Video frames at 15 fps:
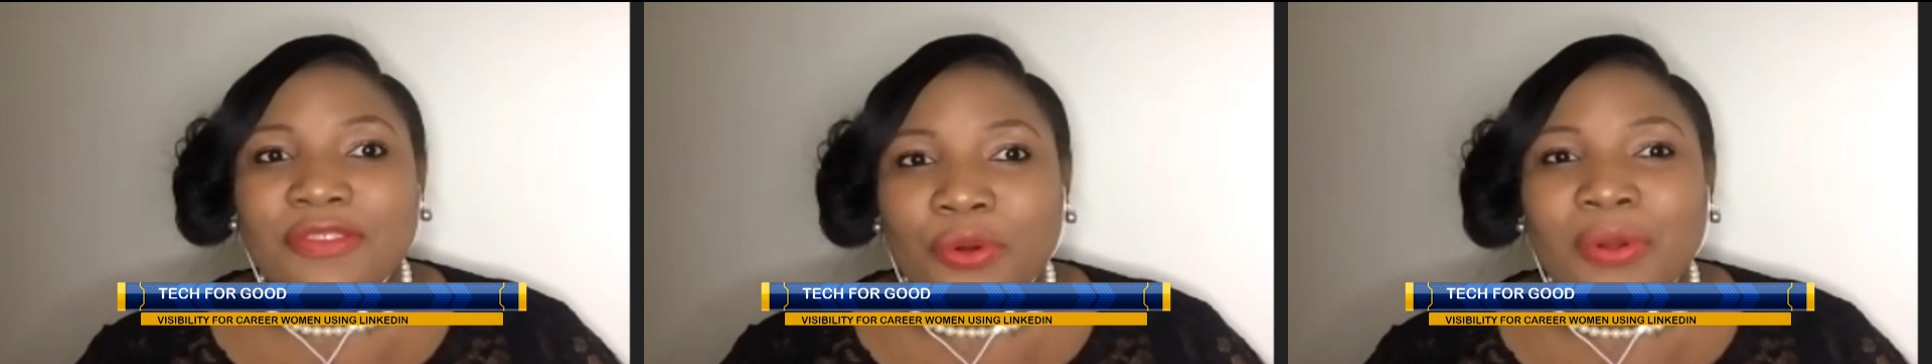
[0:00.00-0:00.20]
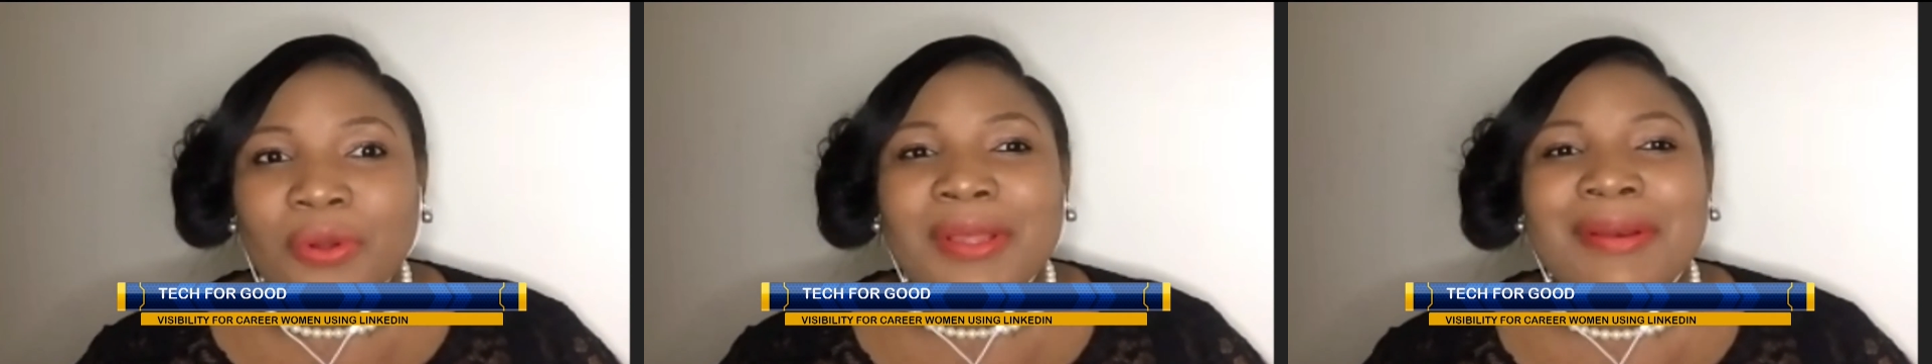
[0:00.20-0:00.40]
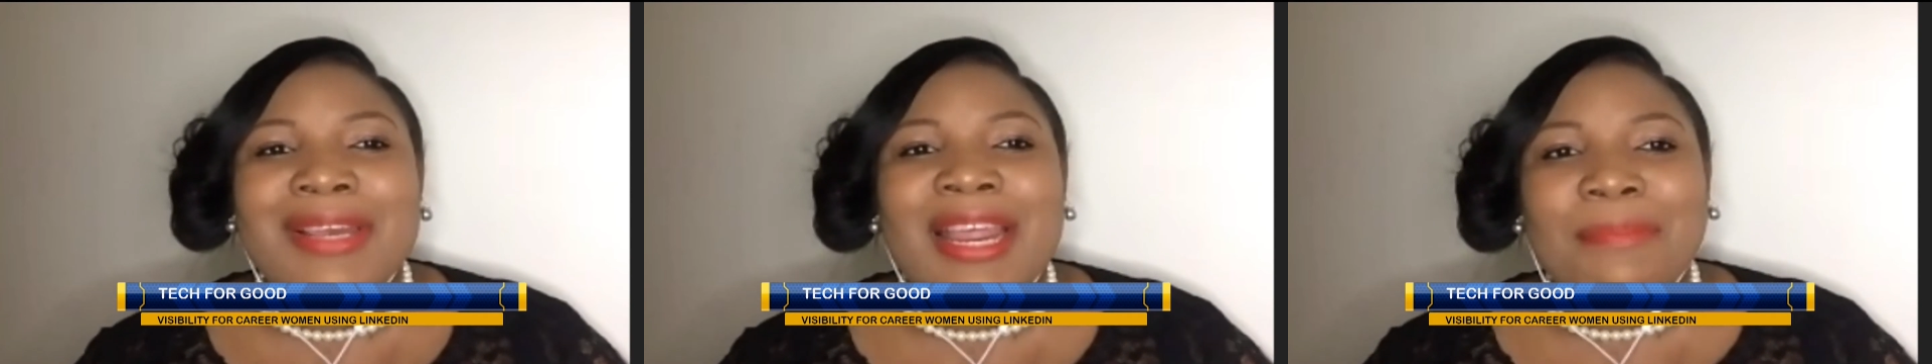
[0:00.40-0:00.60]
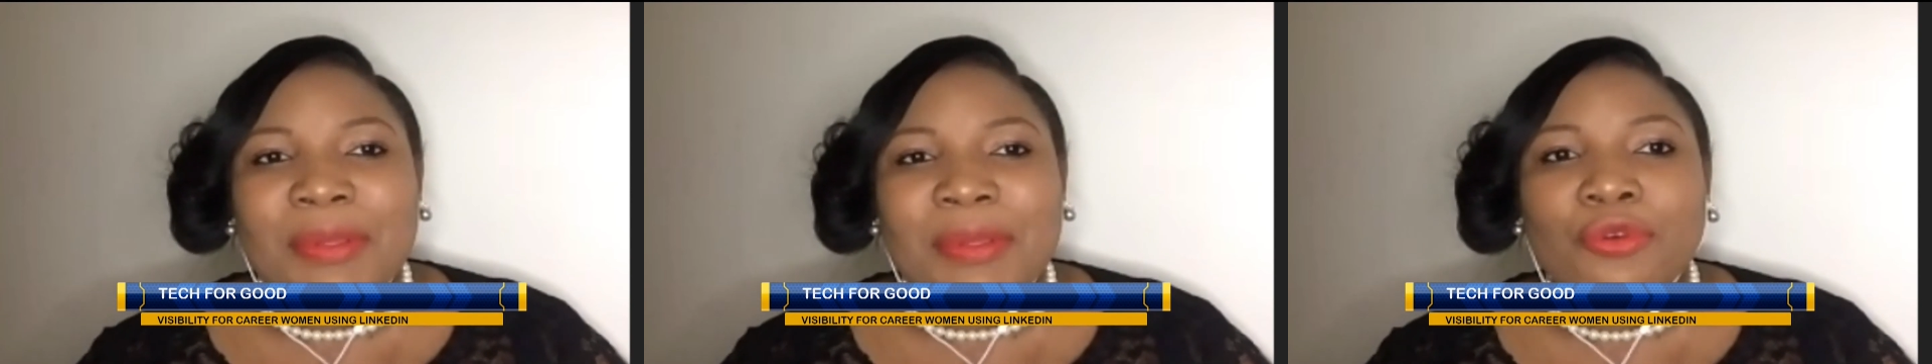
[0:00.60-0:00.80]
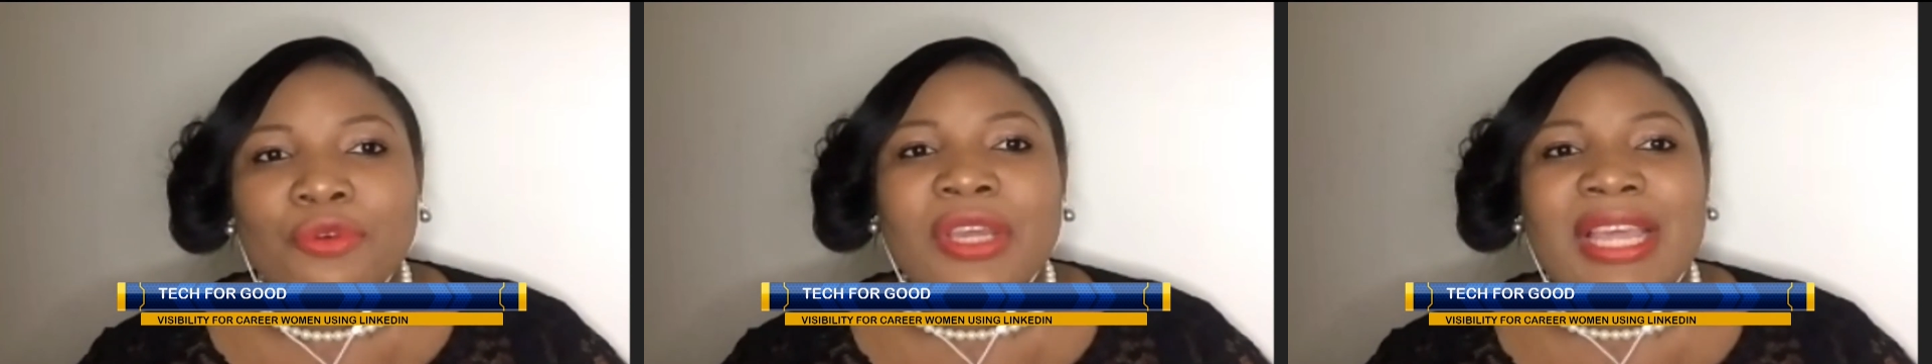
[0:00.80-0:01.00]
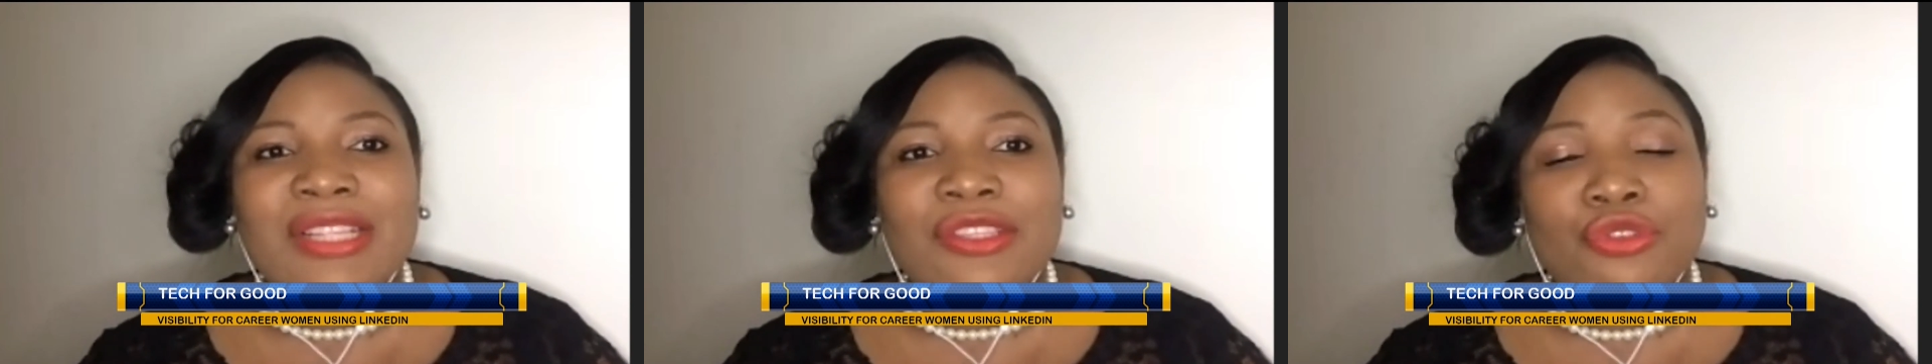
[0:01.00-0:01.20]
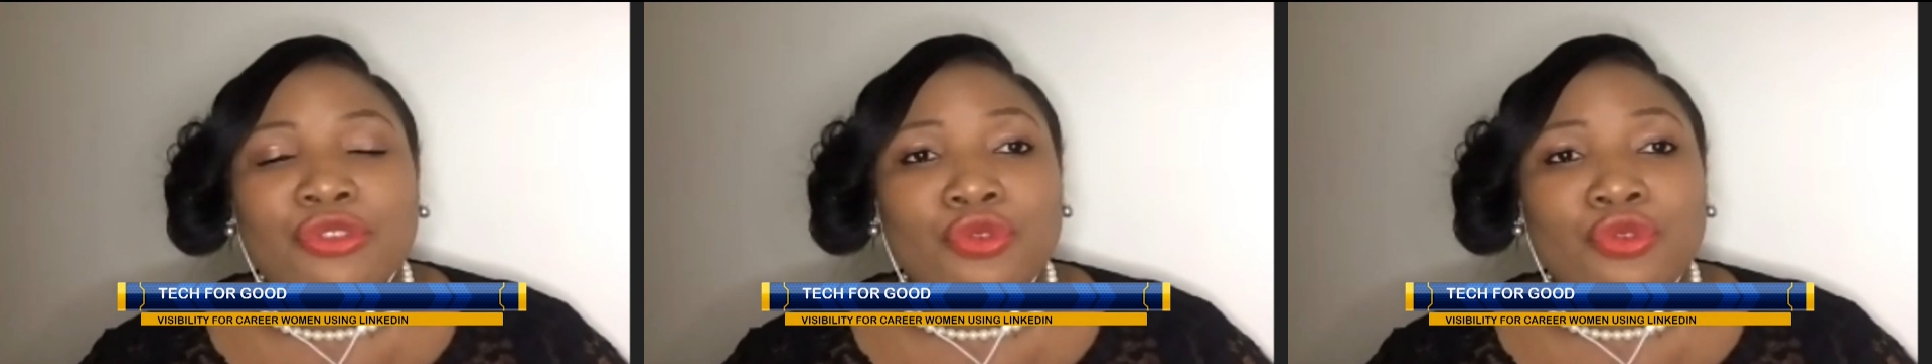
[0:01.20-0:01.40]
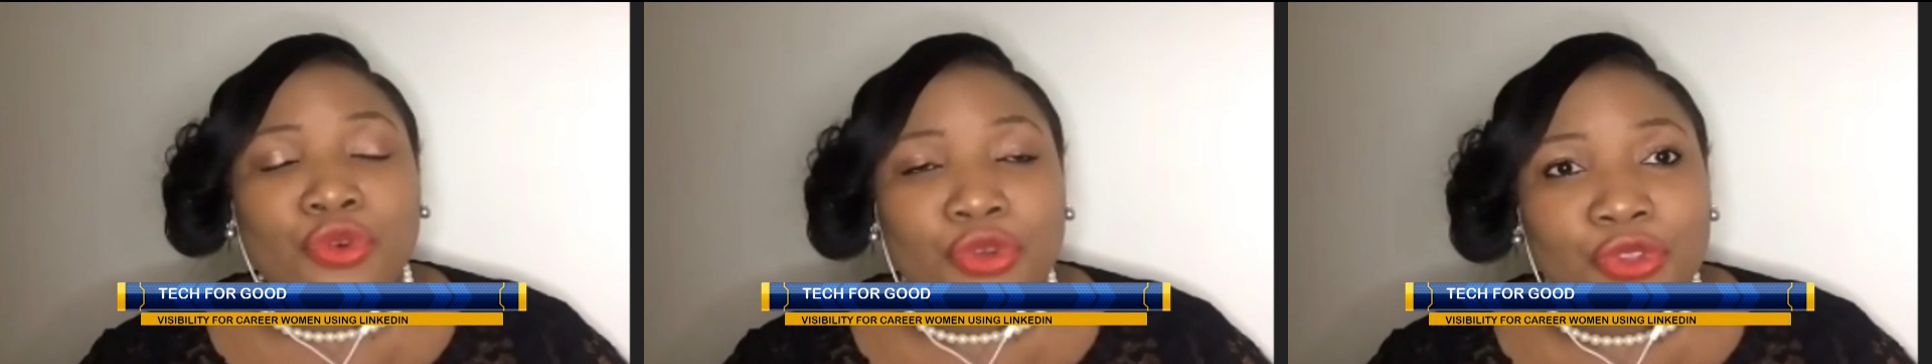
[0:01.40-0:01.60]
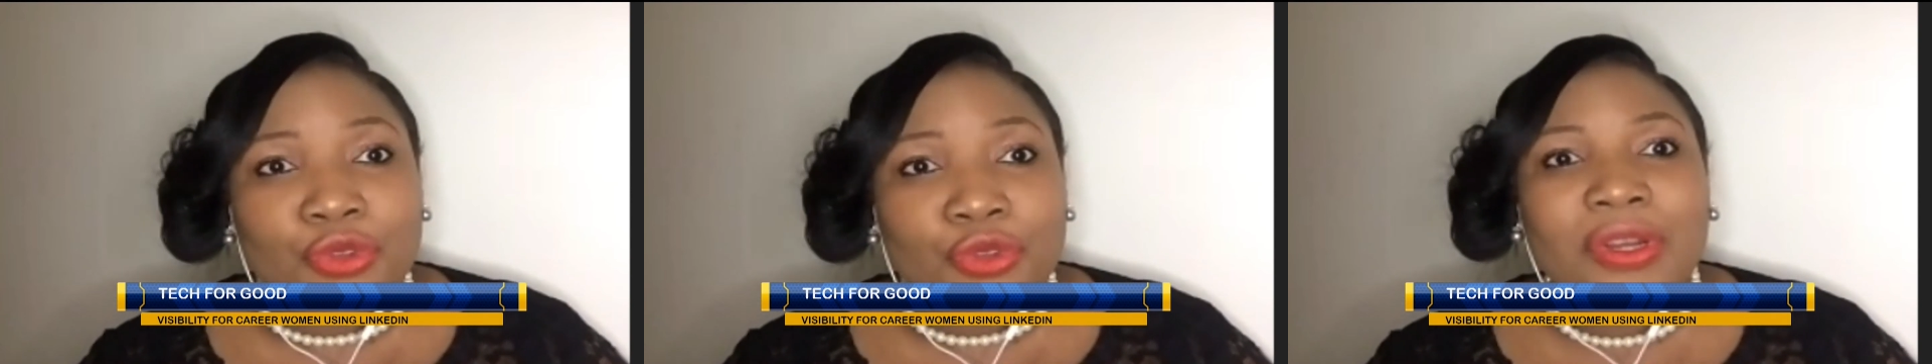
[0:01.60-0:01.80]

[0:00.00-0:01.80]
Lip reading: let people get to know you,